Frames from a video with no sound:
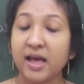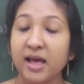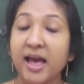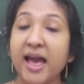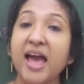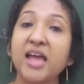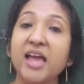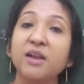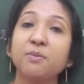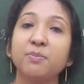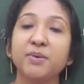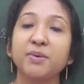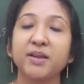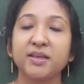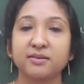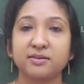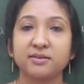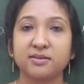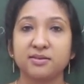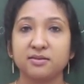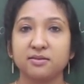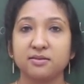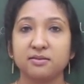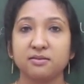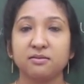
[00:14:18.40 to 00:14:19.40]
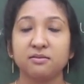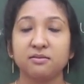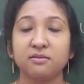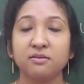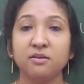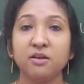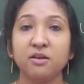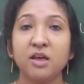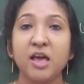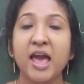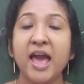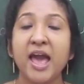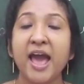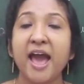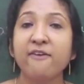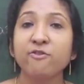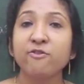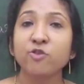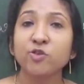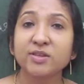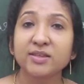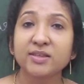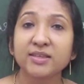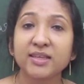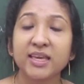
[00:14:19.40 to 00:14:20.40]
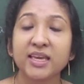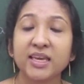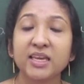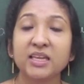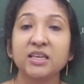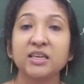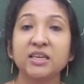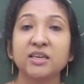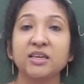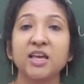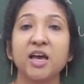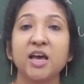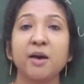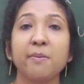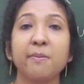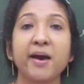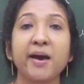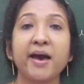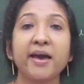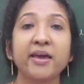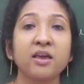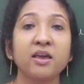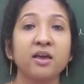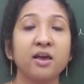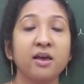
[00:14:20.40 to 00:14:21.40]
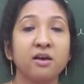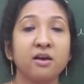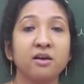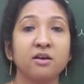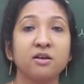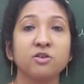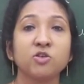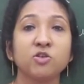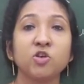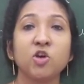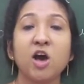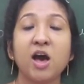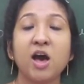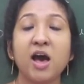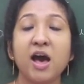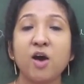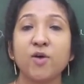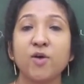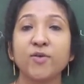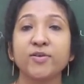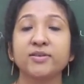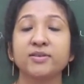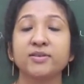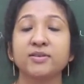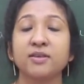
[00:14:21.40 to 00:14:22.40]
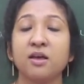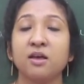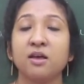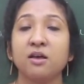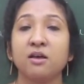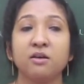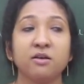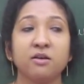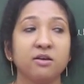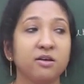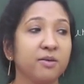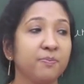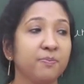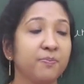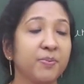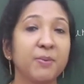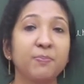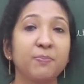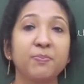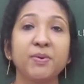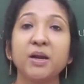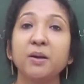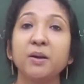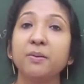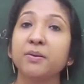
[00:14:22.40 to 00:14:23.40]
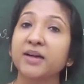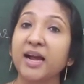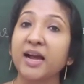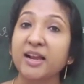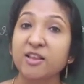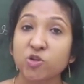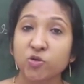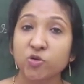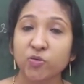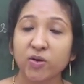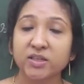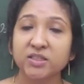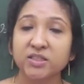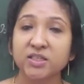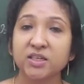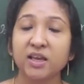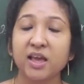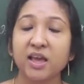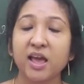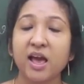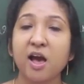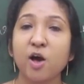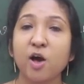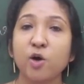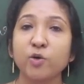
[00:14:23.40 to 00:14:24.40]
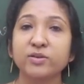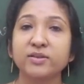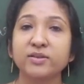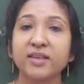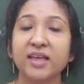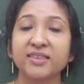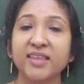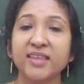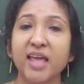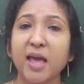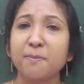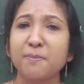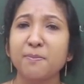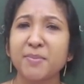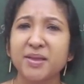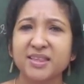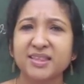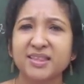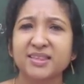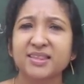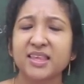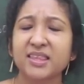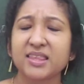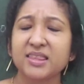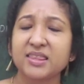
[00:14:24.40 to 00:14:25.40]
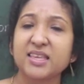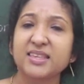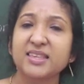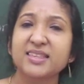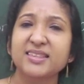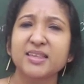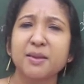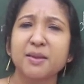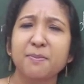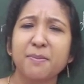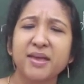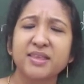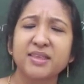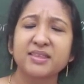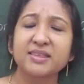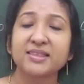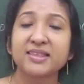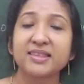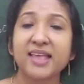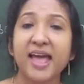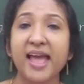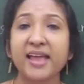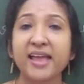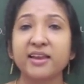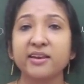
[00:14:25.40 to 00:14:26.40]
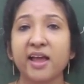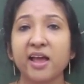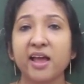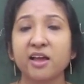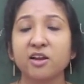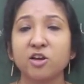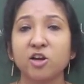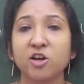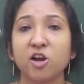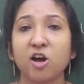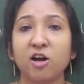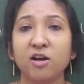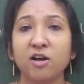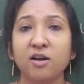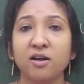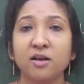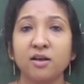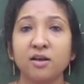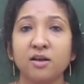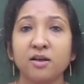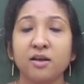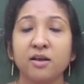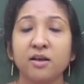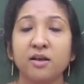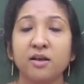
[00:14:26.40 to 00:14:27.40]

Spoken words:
and bricks. Have you seen nearby your house people constructing a house and they are mixing the cement, sand and all?